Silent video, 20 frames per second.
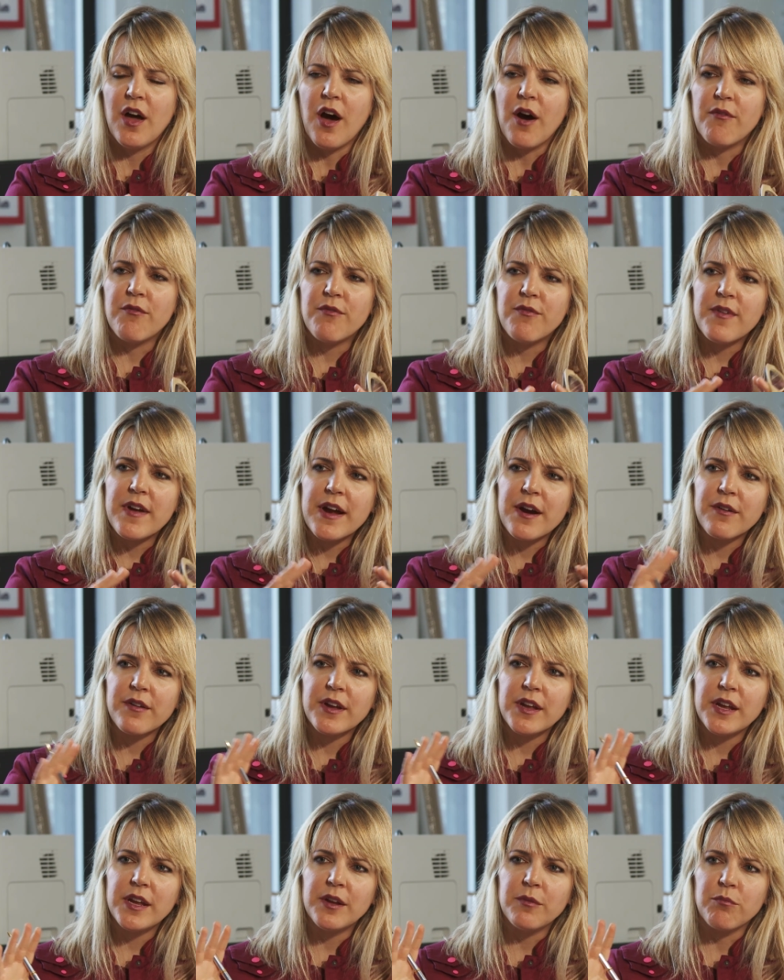a
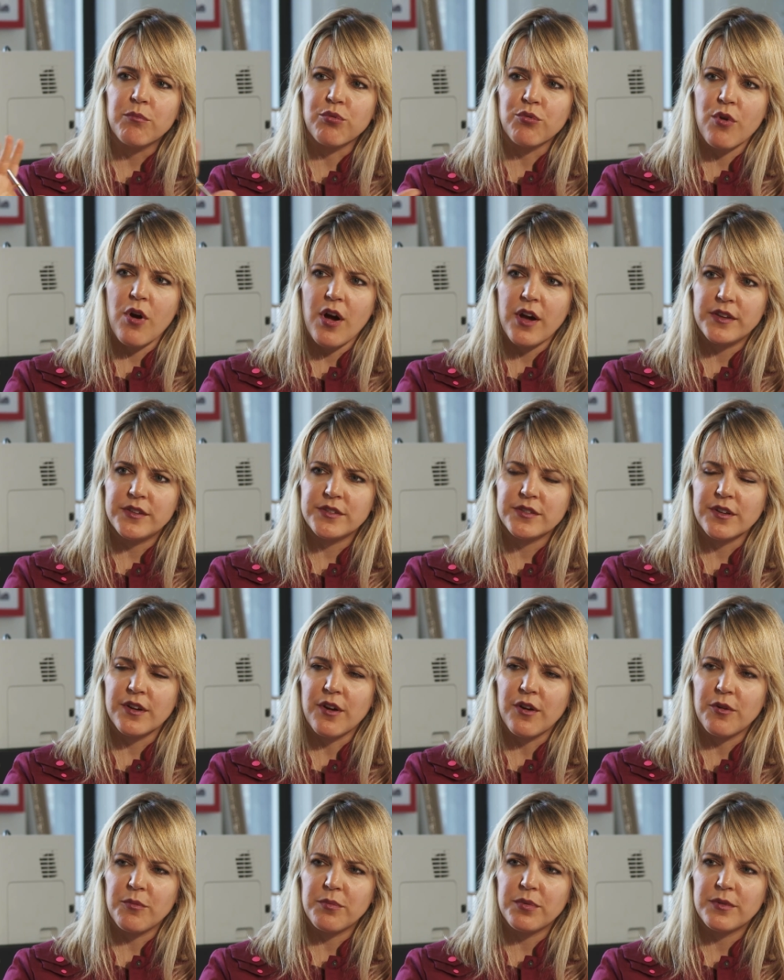very broad
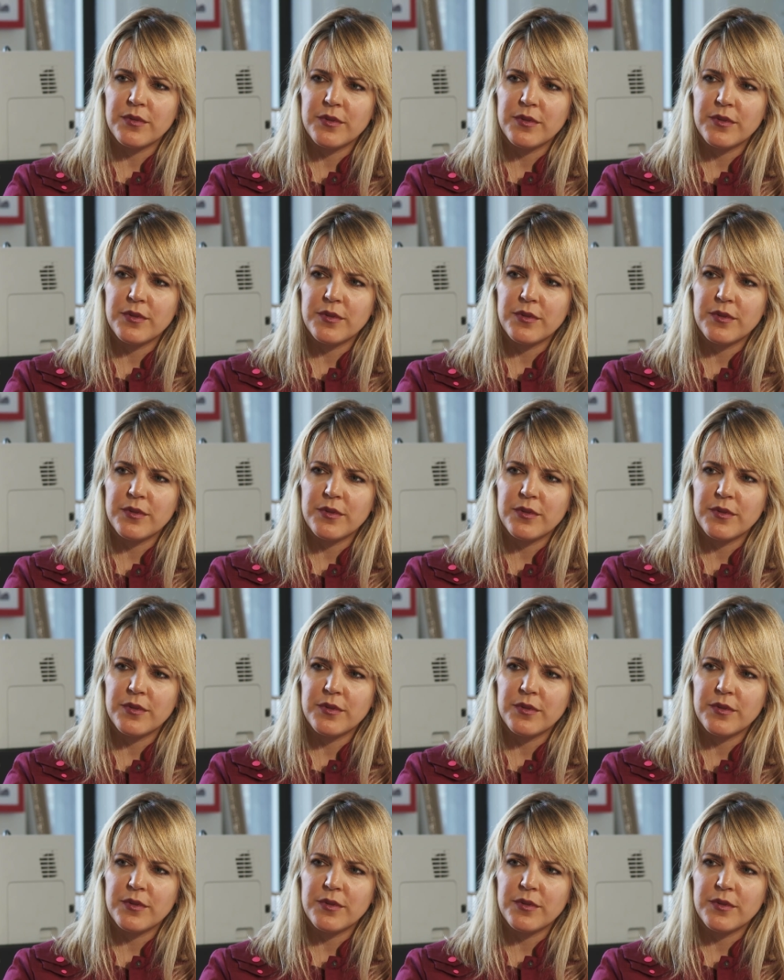scope.